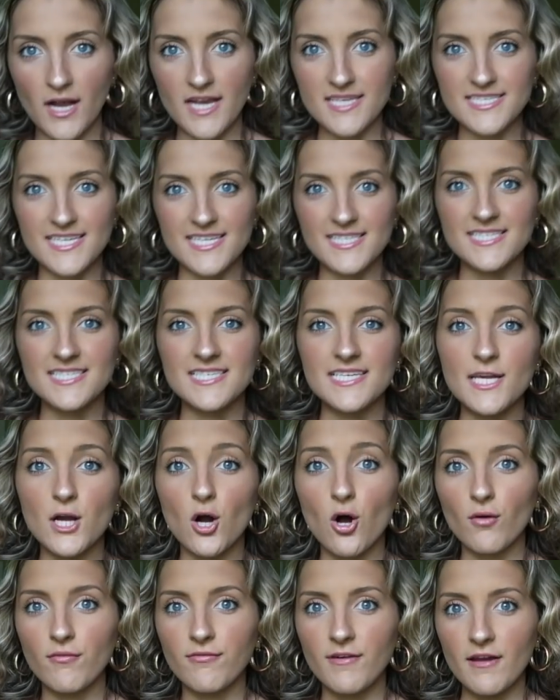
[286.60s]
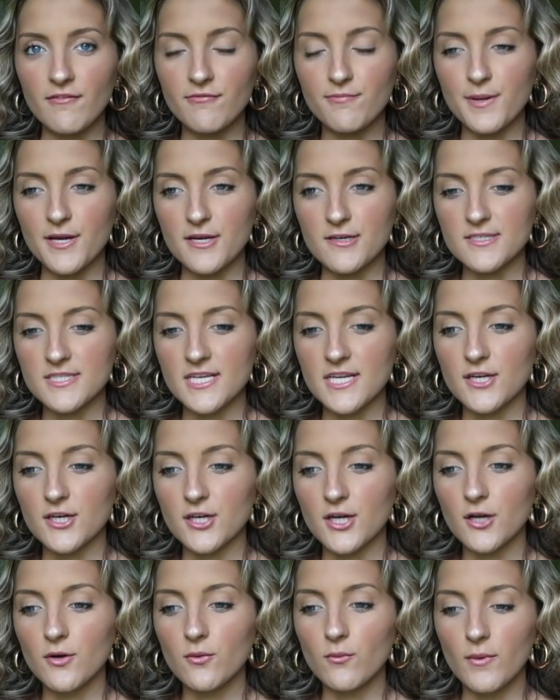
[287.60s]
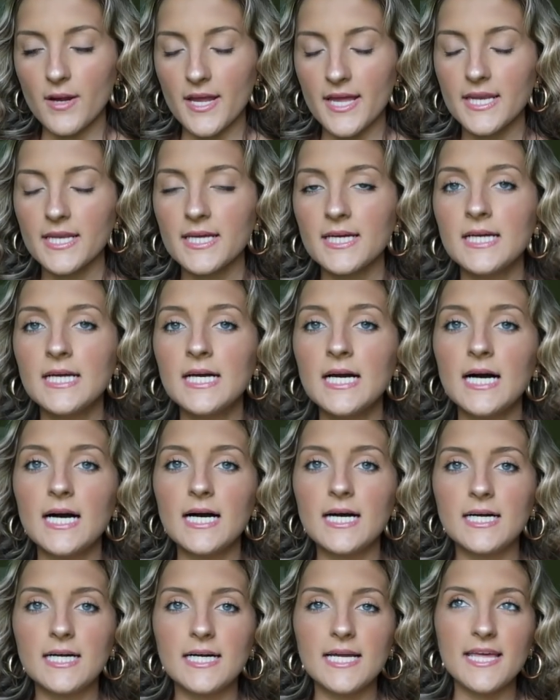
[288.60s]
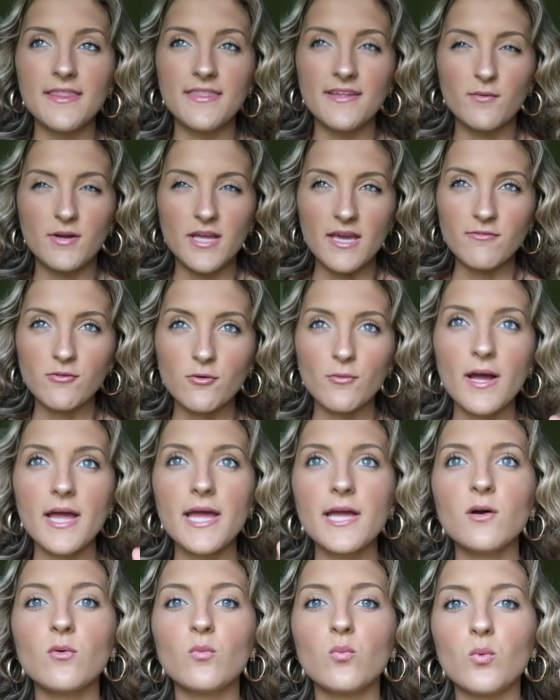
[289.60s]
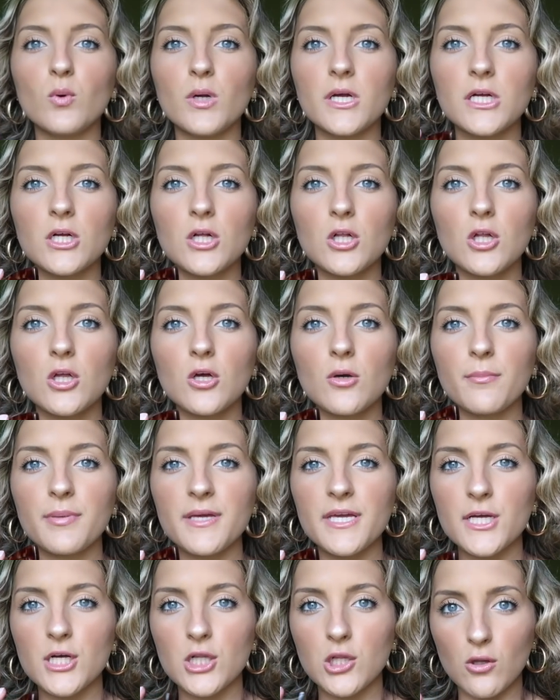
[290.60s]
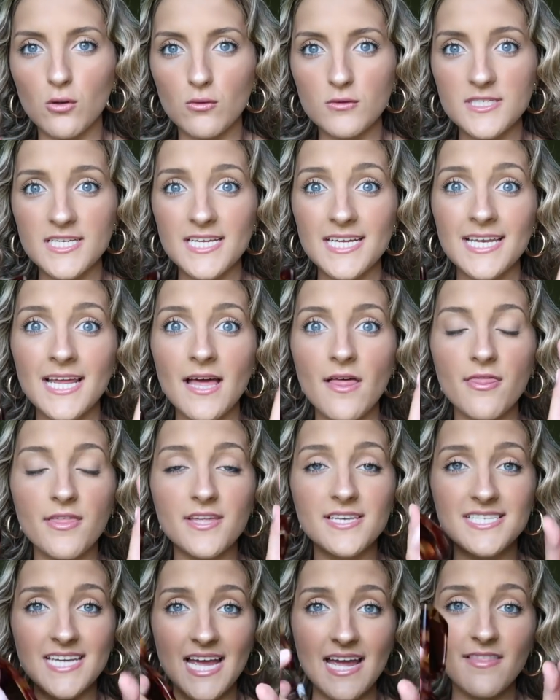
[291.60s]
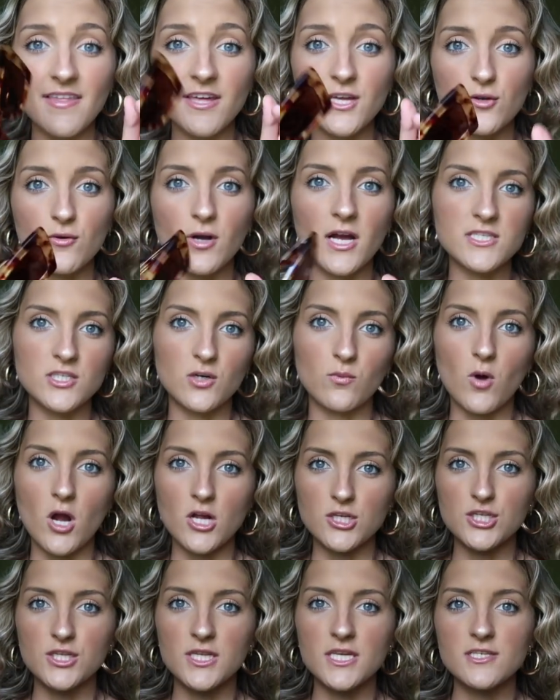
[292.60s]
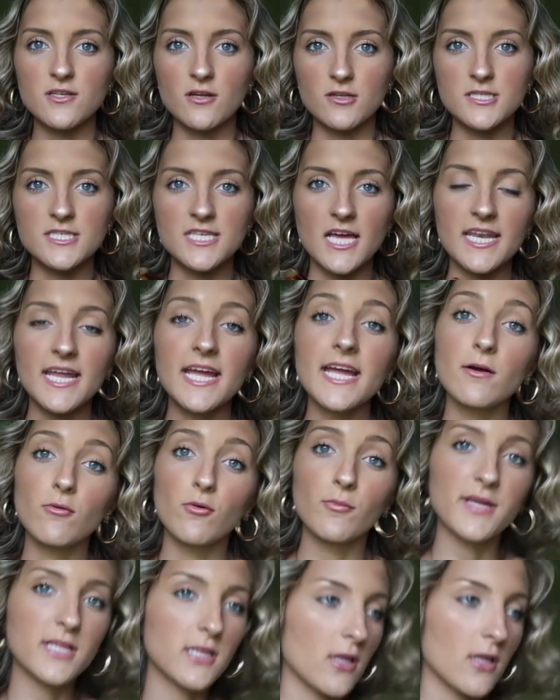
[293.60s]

guys can see all 5 pairs that you're going to win. The giveaway will be closing the day that you guys are watching this on Sunday. It will be